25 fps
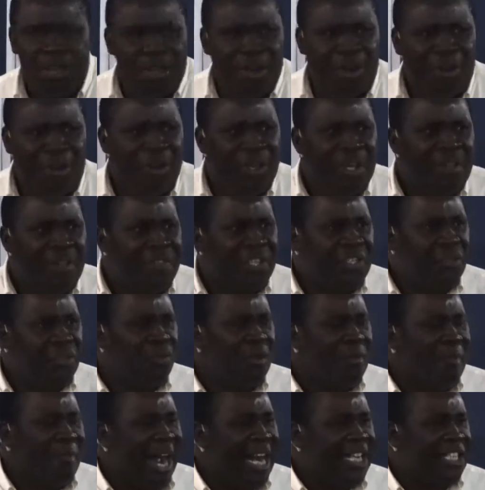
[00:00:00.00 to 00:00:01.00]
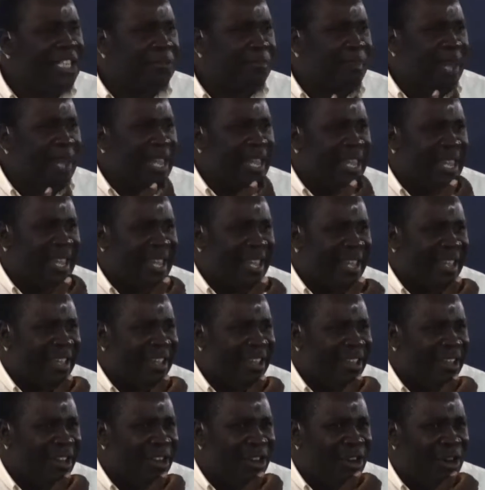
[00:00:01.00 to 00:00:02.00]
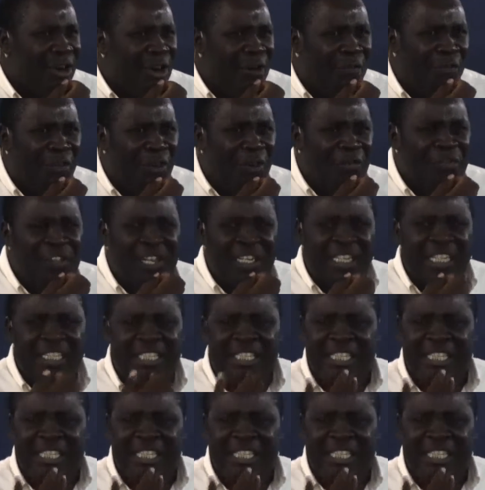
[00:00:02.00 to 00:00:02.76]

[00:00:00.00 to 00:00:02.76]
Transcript: You know, this reminds me of, of the